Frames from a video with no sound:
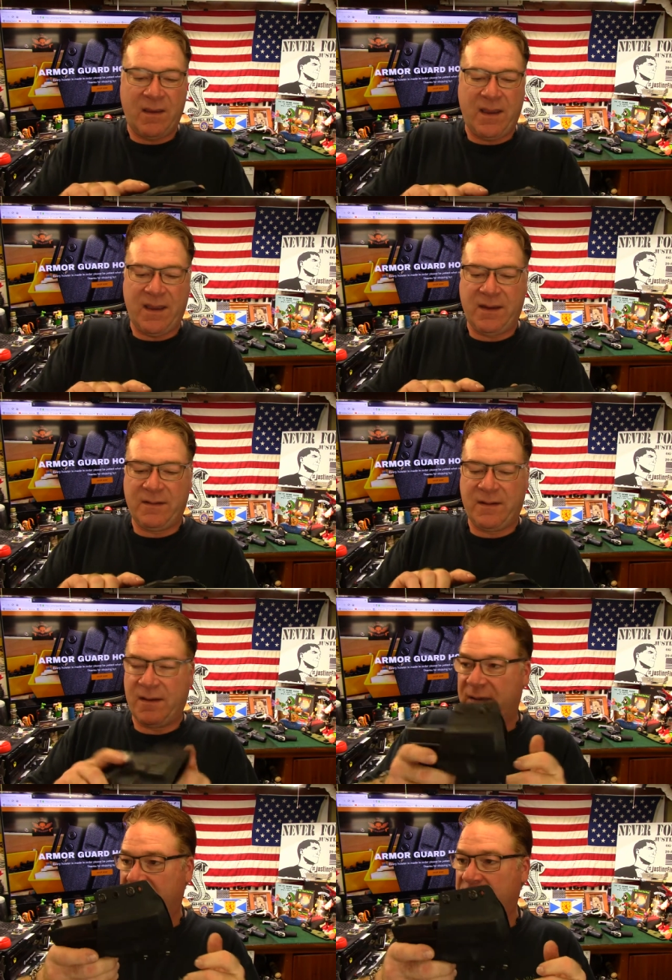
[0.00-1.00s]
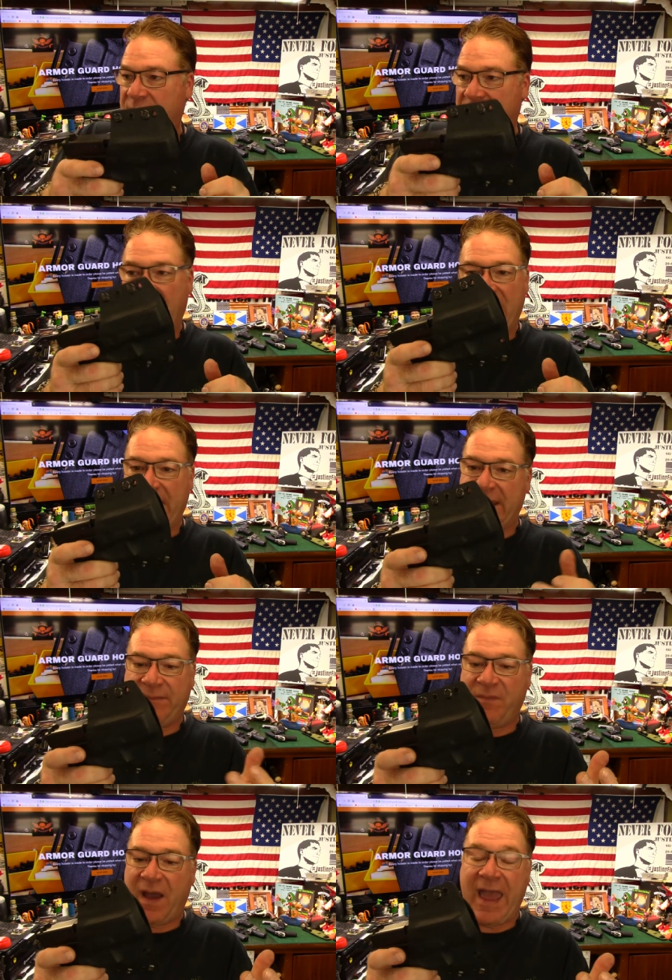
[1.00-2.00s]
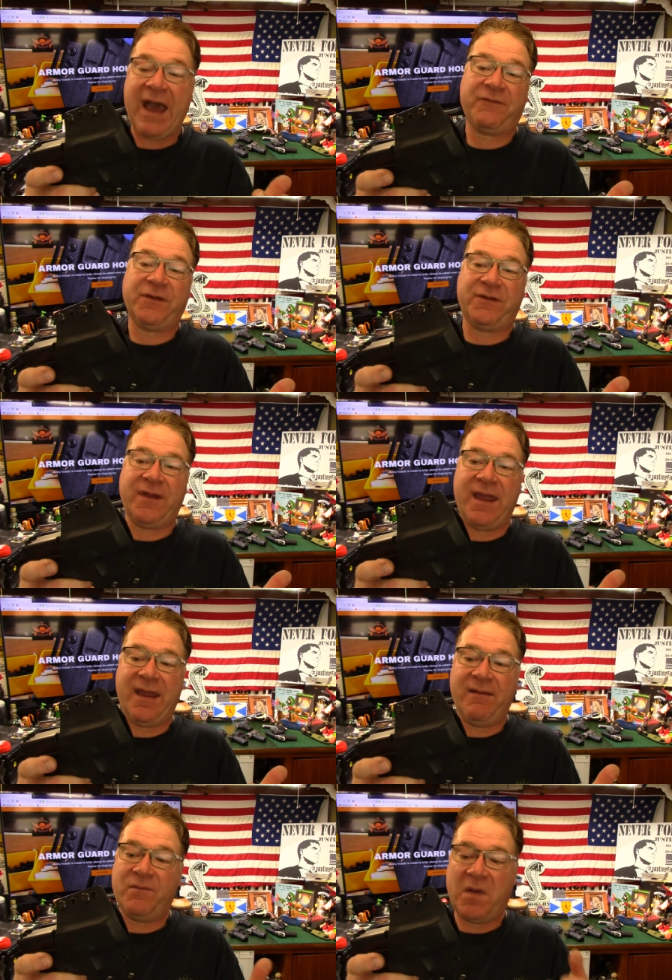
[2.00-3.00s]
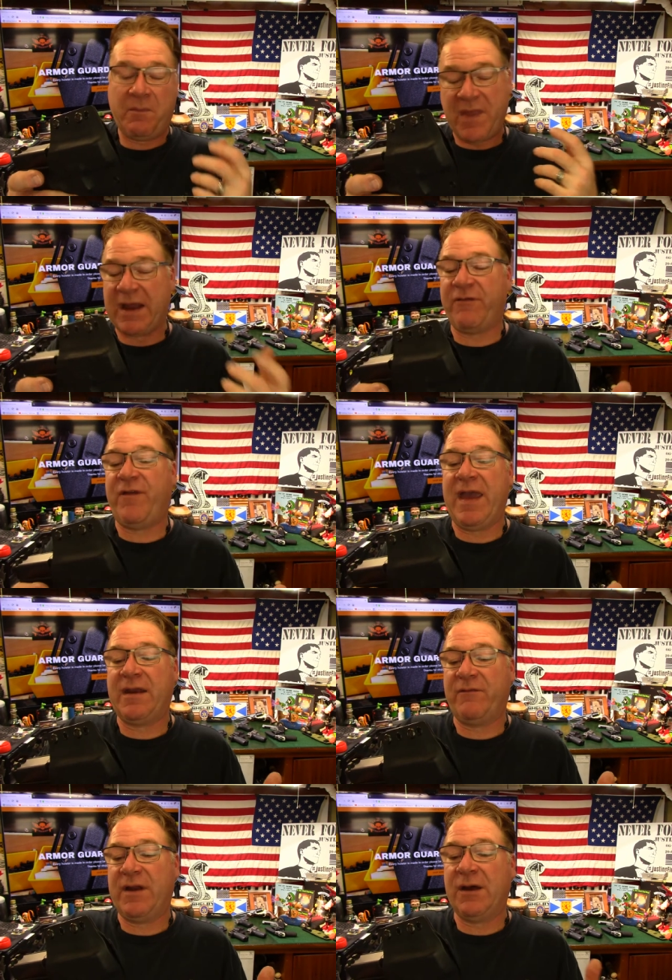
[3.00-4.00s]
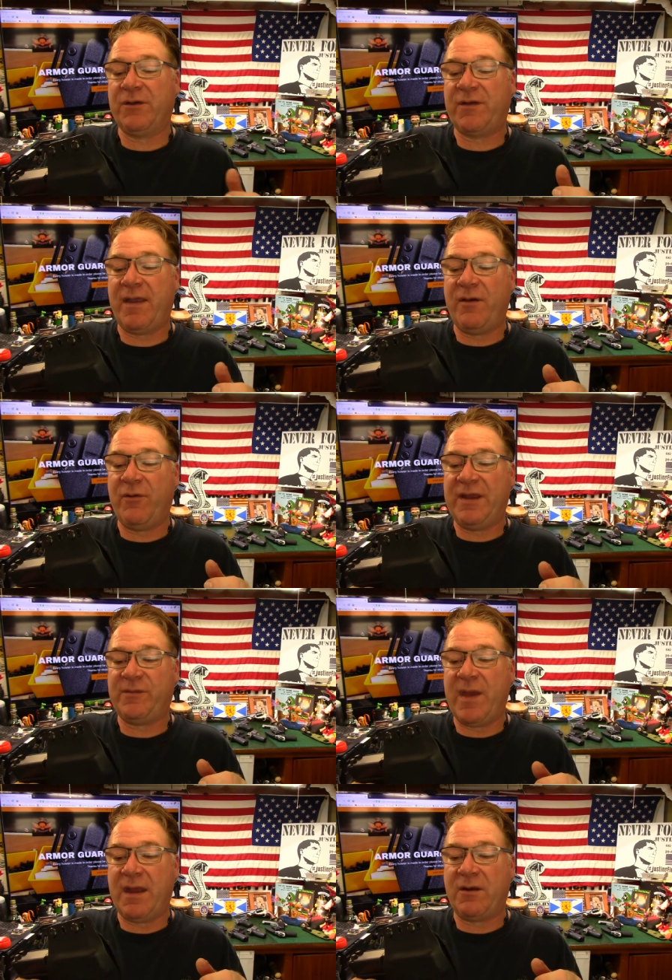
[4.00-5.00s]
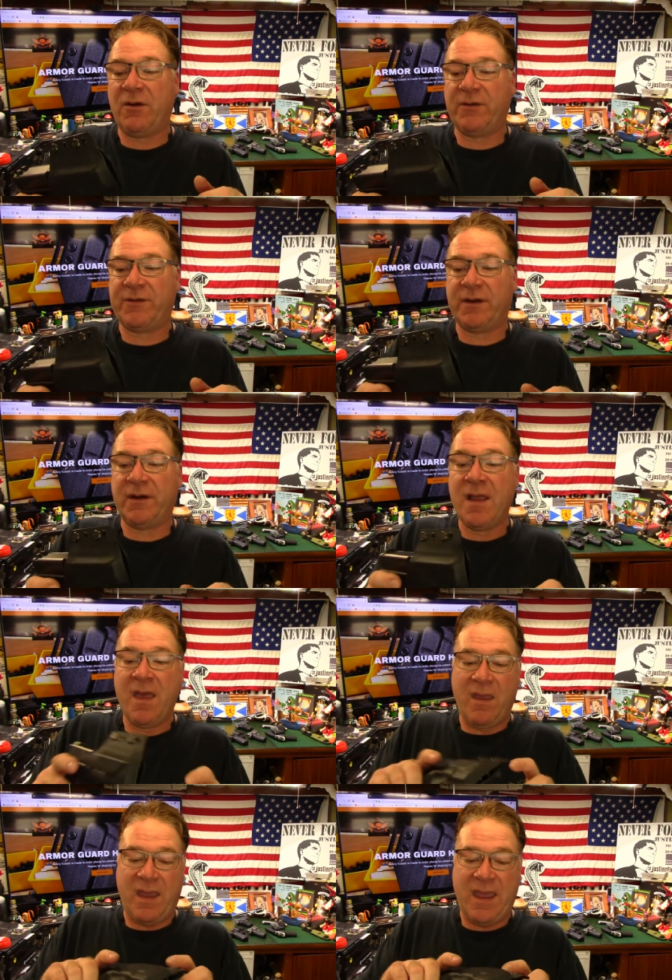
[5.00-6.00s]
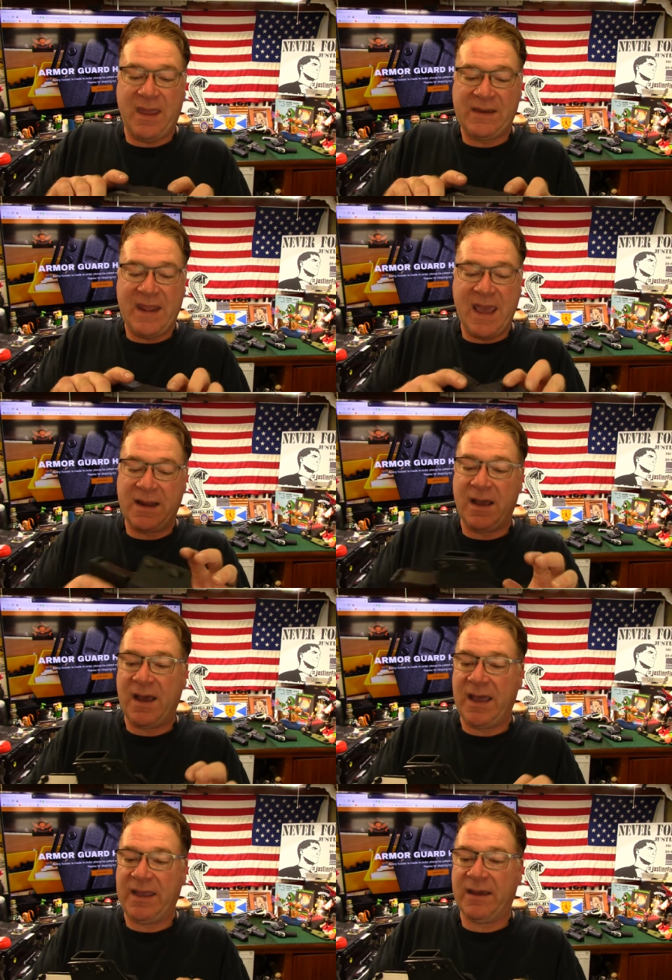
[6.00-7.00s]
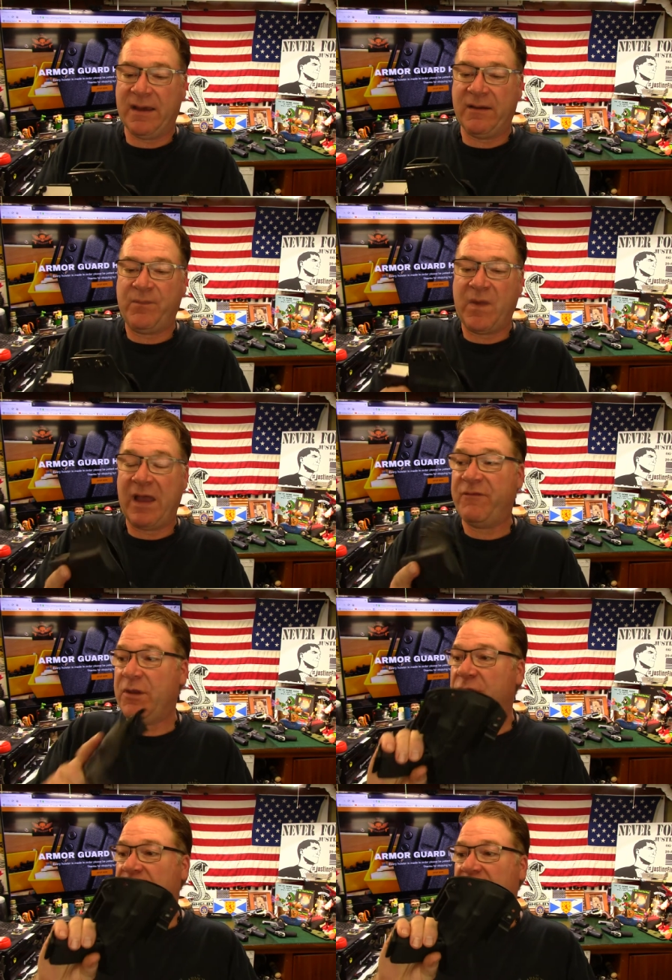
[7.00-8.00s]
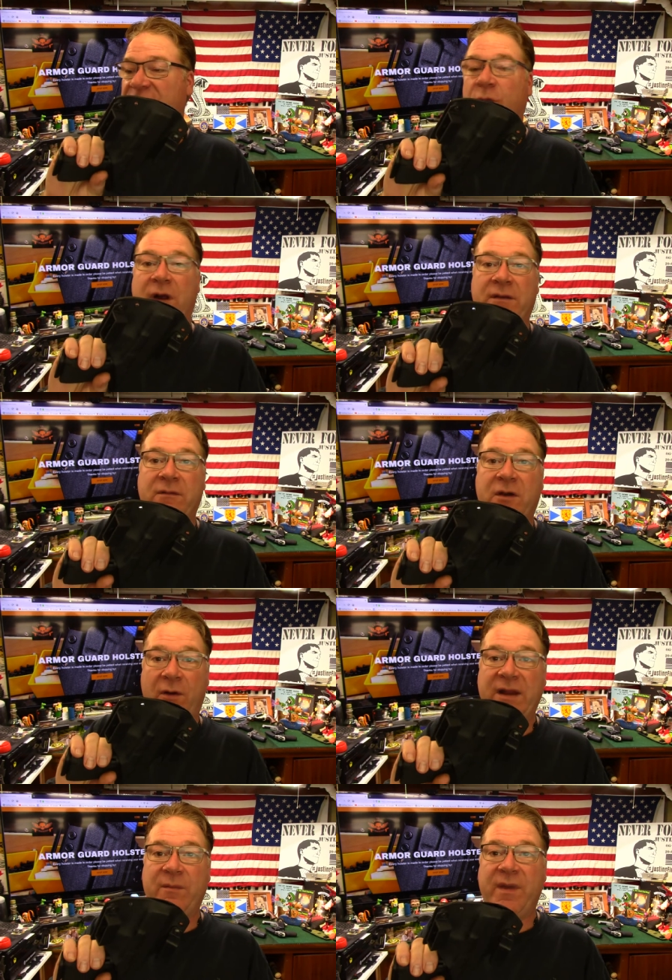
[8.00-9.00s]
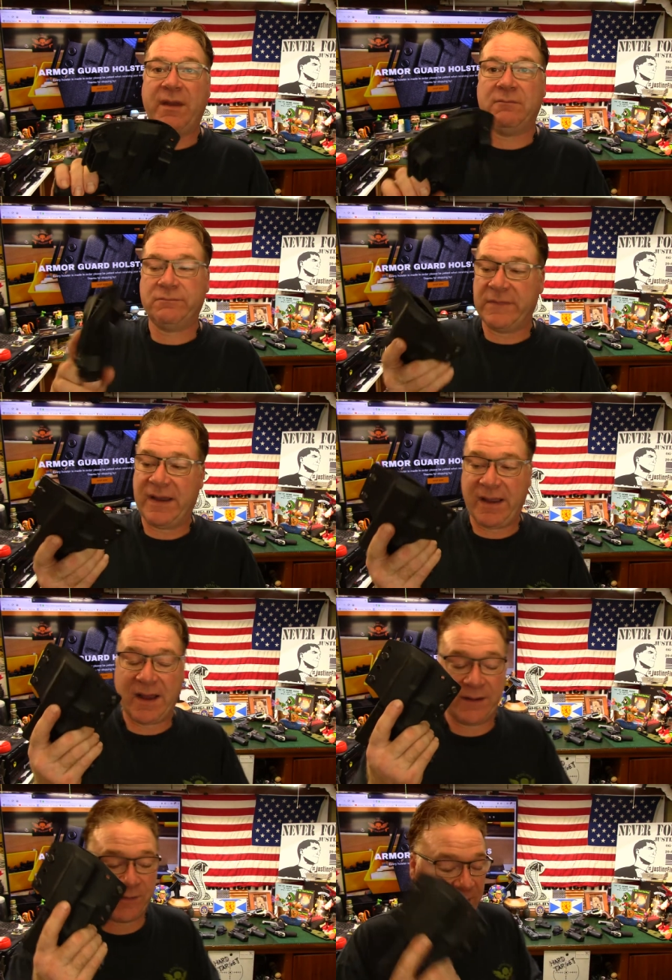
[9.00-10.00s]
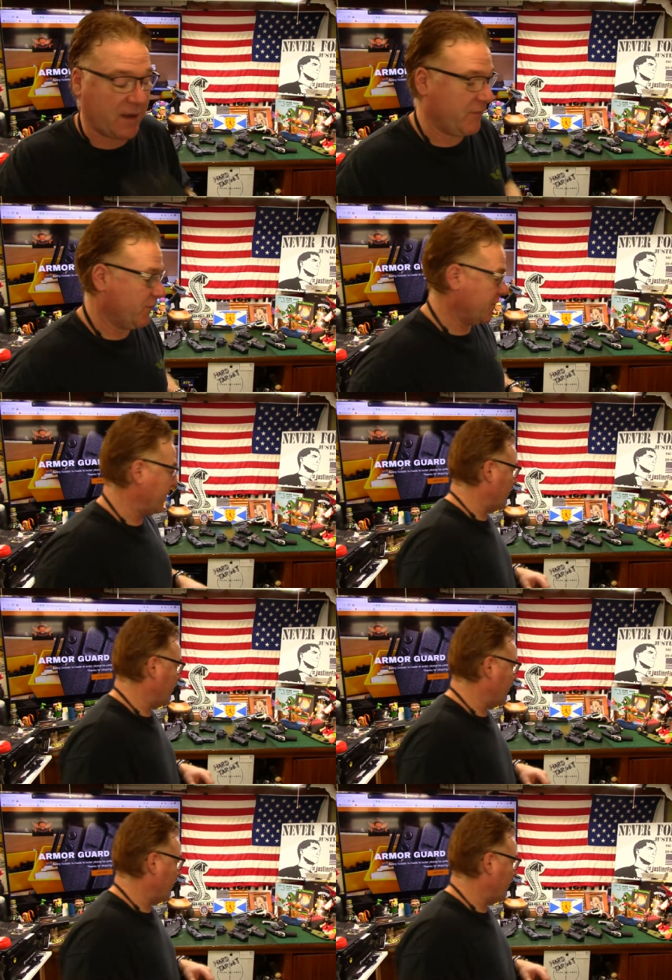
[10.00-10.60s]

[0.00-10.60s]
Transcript: and uh, I I have to say I'm not a fan of an outside the waistband holster, and yet I uh, I've used this one quite a bit. I honestly I've used this